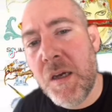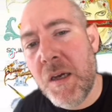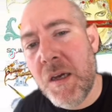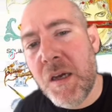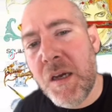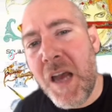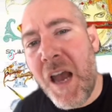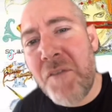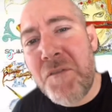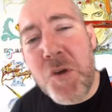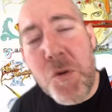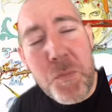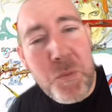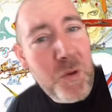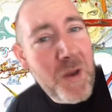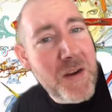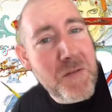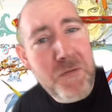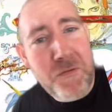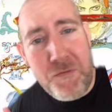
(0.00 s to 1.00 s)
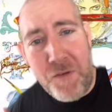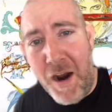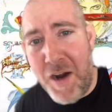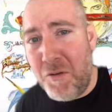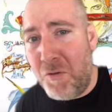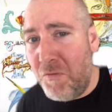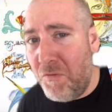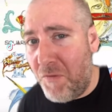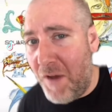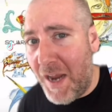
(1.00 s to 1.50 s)
Have you played
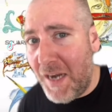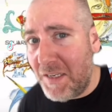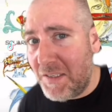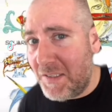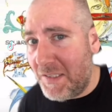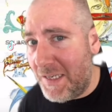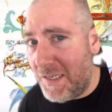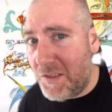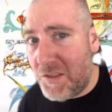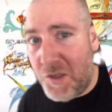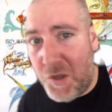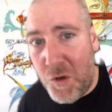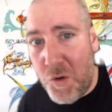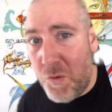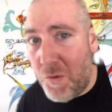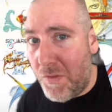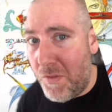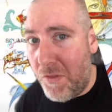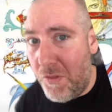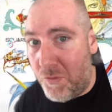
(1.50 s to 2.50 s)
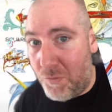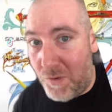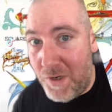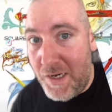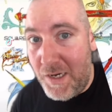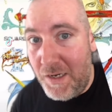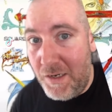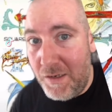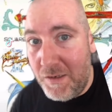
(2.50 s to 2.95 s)
Final Fantasy 2 and 3?